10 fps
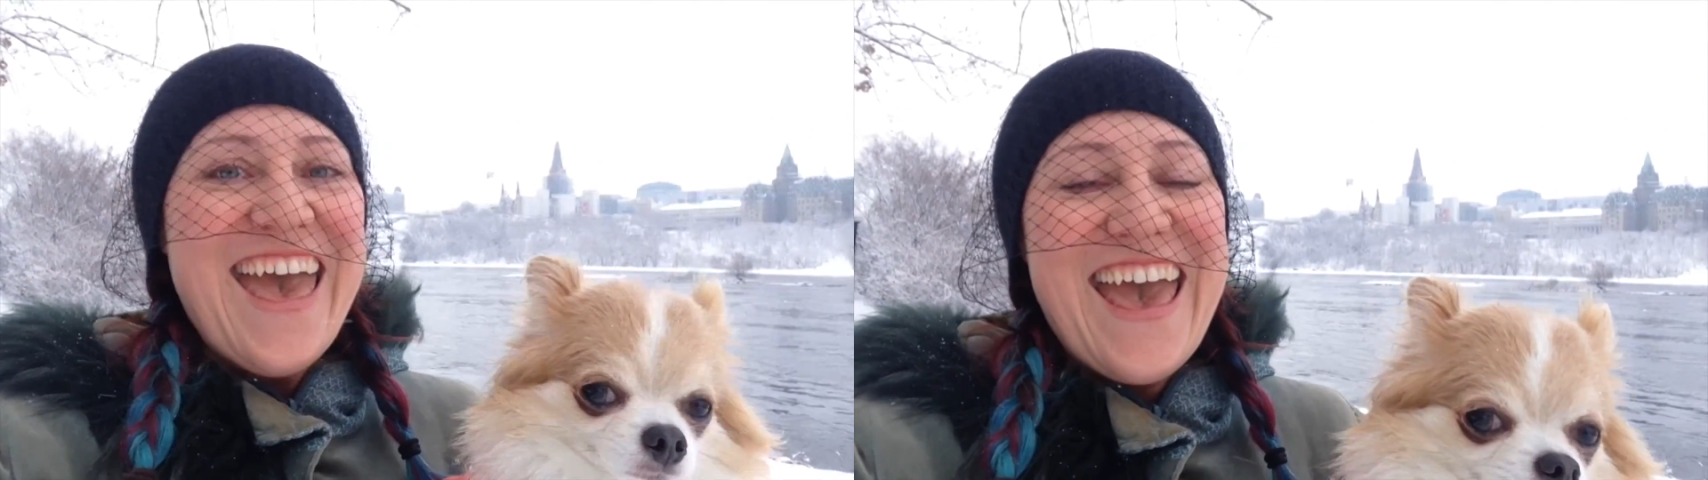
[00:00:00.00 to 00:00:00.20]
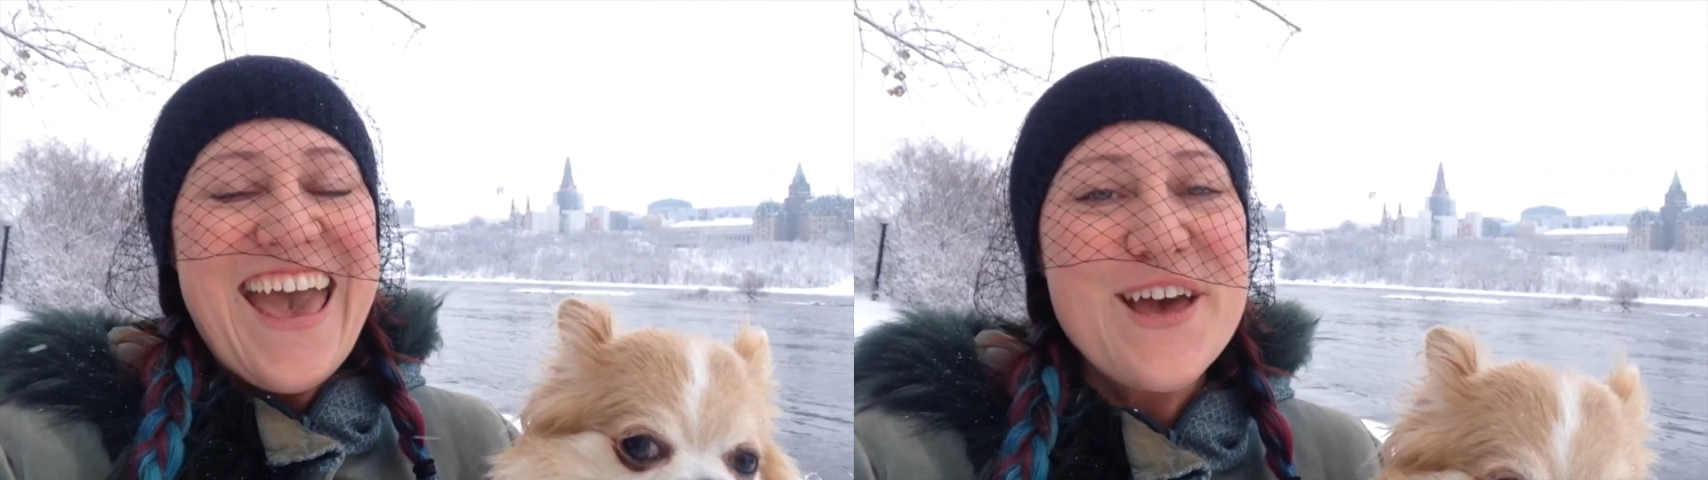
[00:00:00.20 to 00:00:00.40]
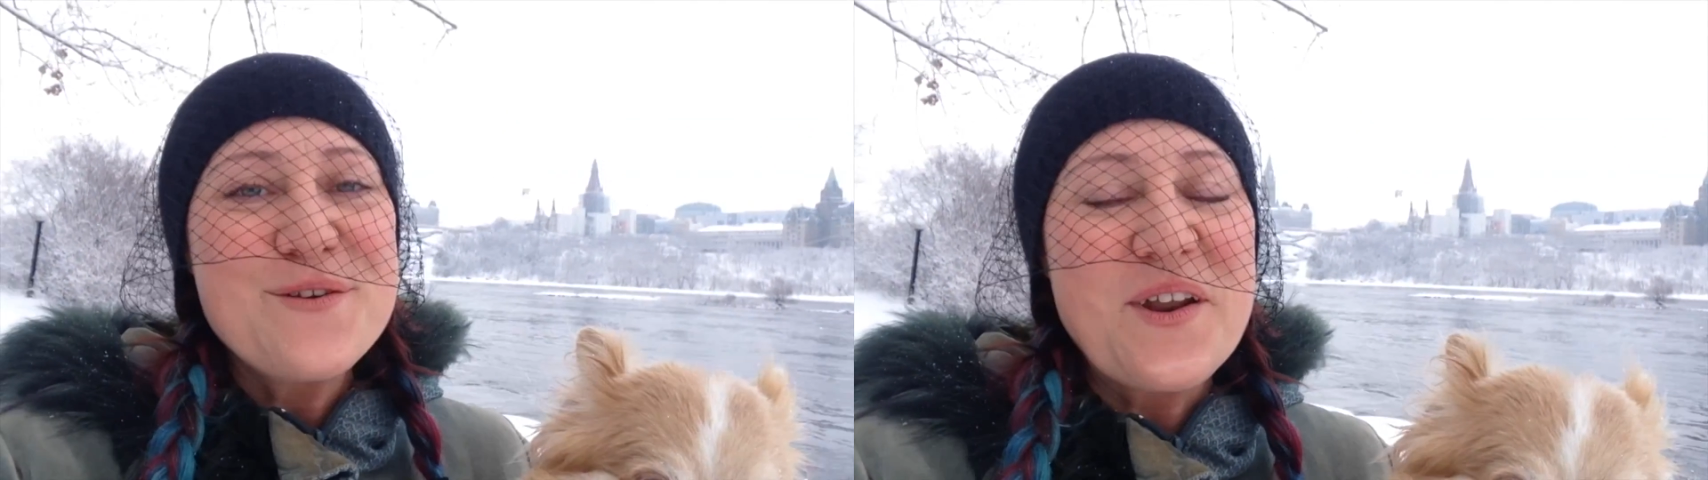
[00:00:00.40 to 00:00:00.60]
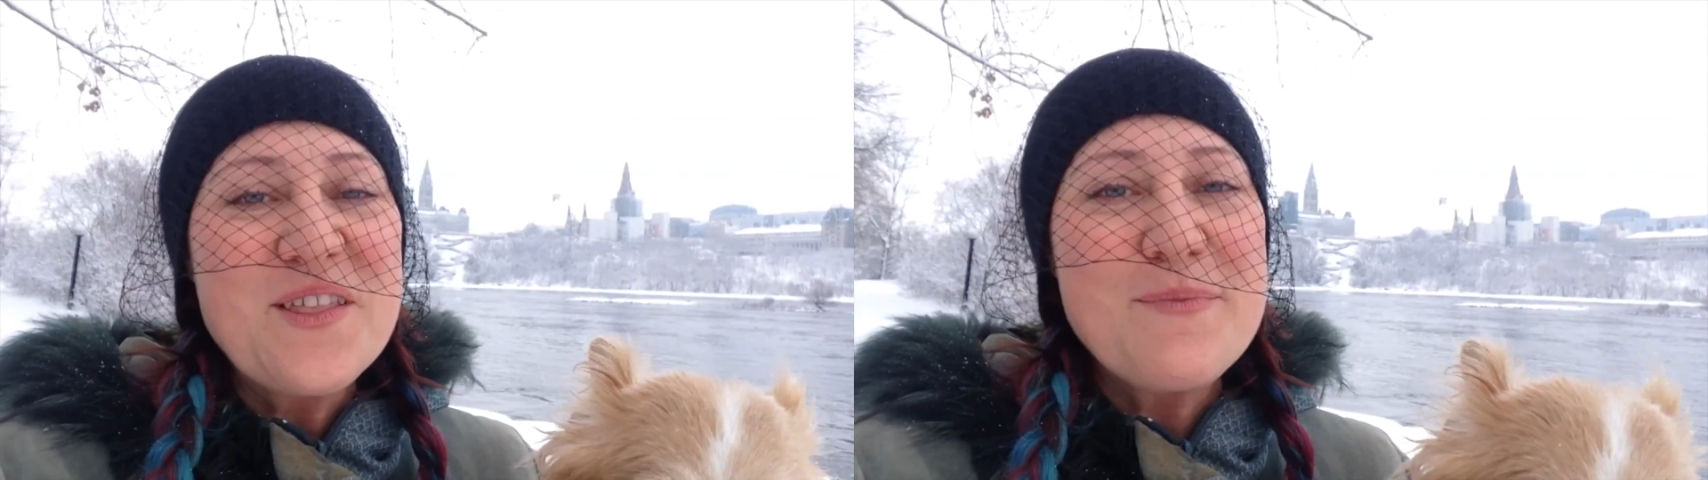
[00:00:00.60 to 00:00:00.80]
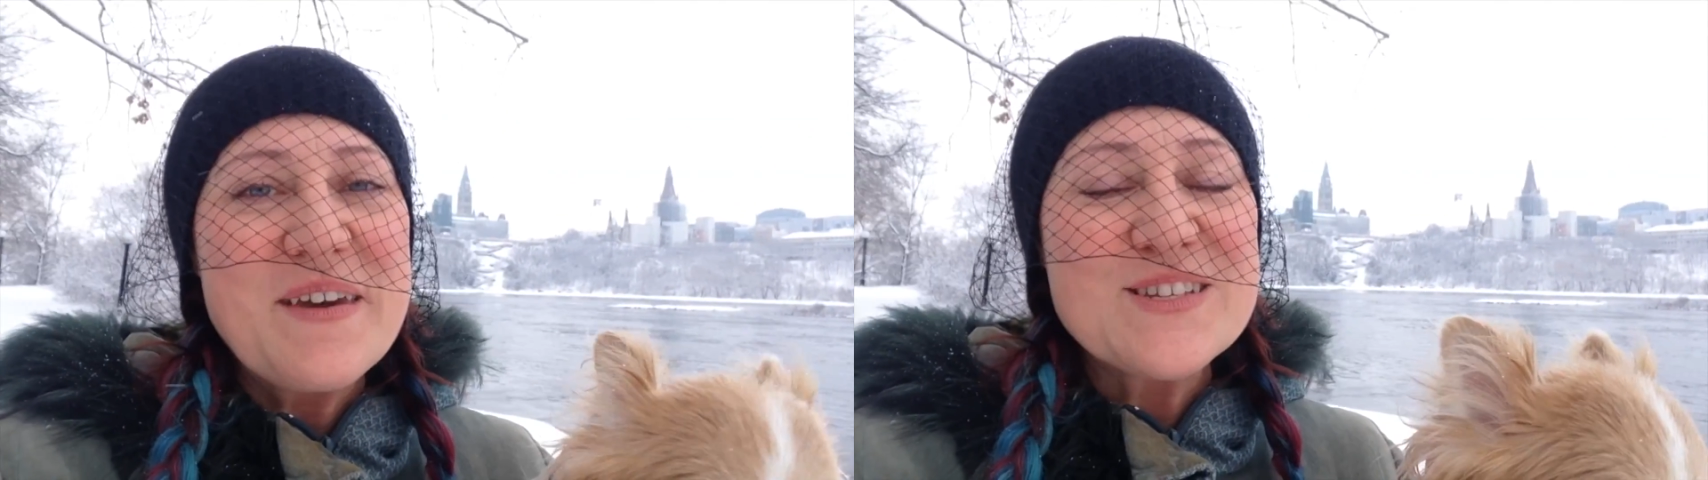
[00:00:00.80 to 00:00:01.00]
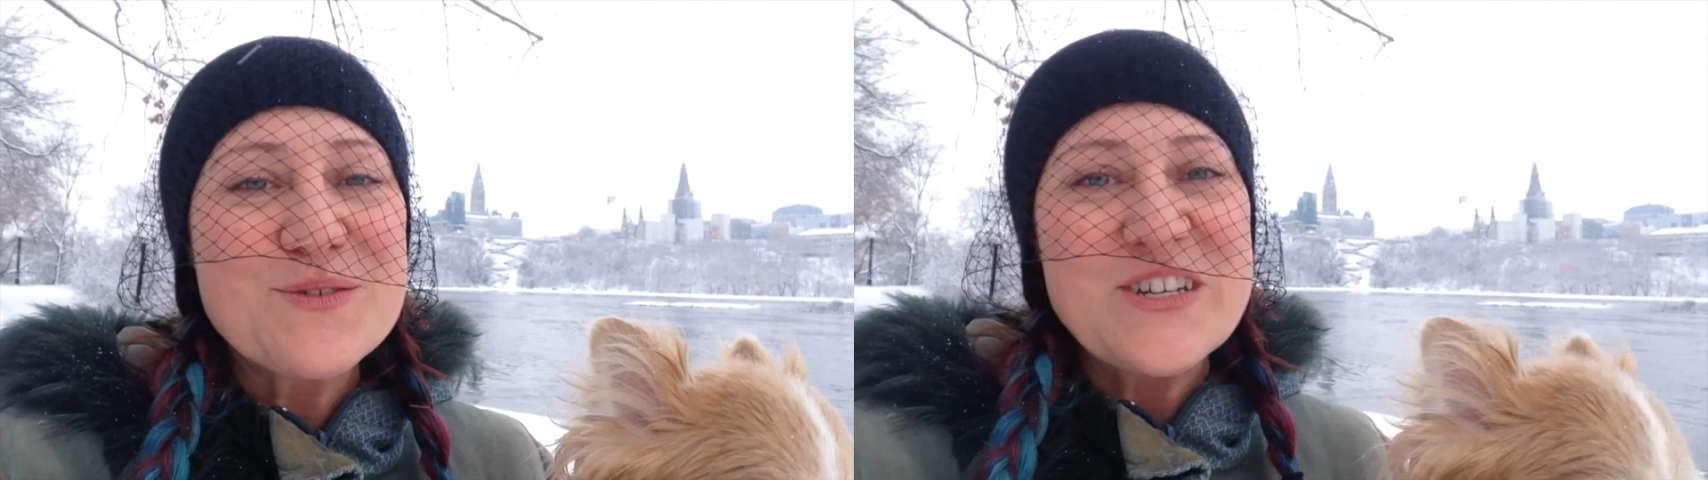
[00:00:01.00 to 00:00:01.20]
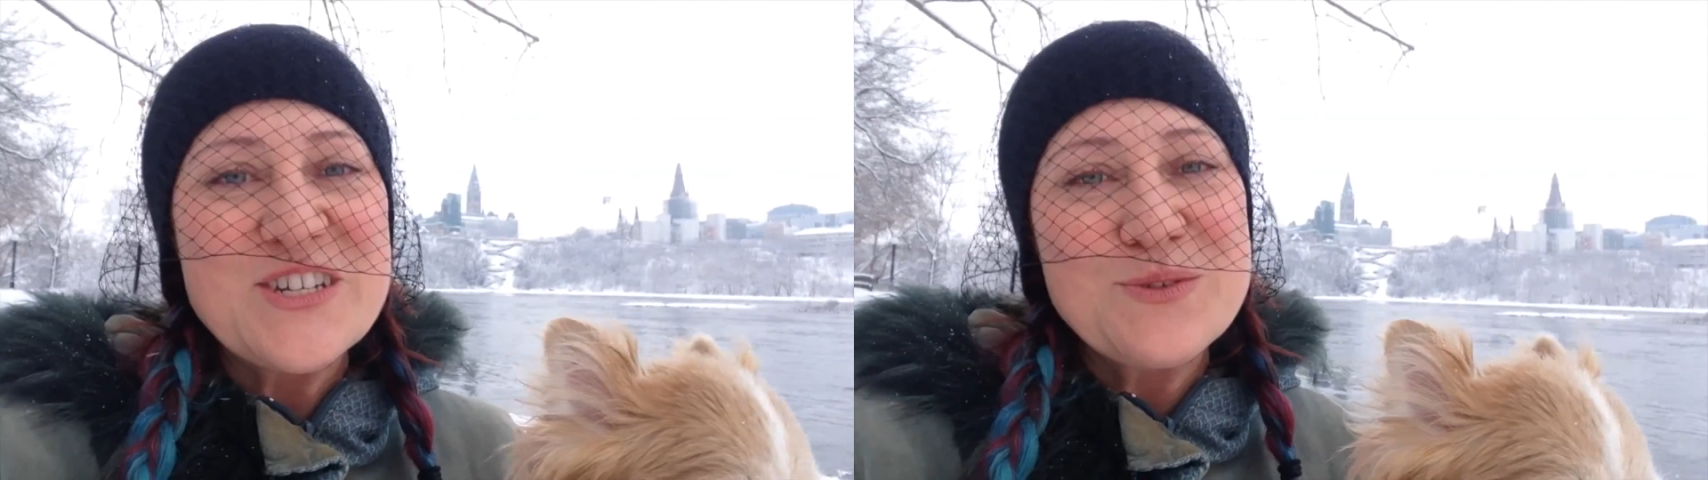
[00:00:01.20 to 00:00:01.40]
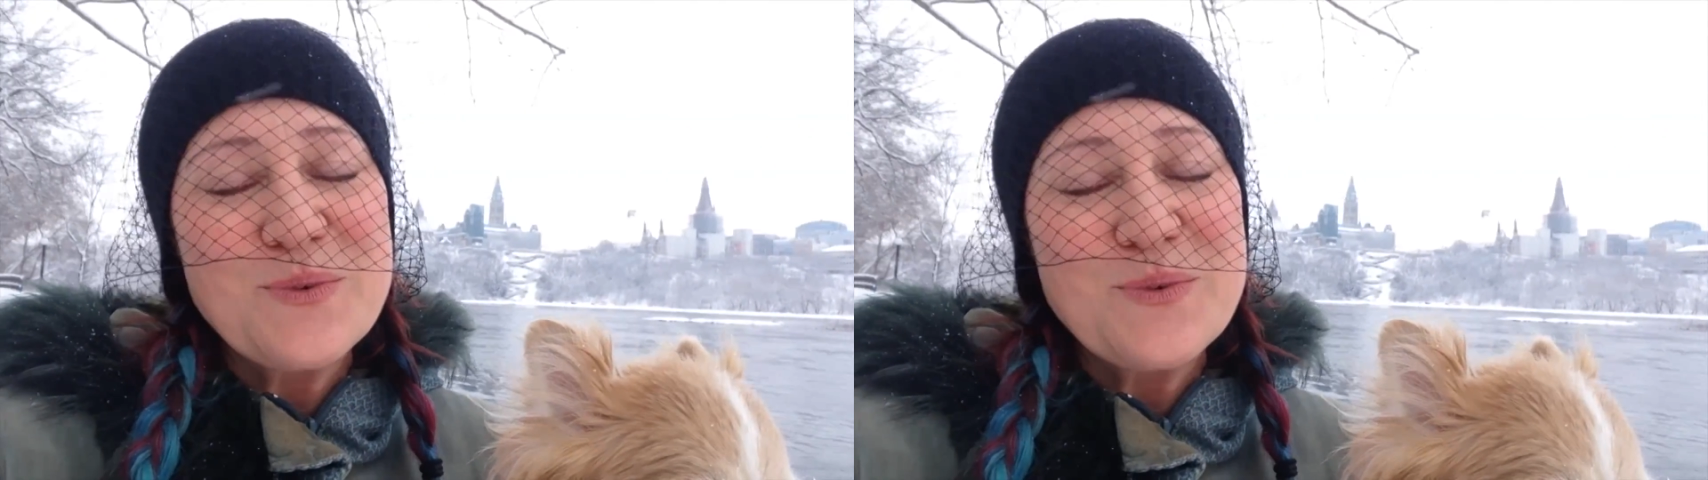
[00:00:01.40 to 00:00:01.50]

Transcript: and one of the biggest questions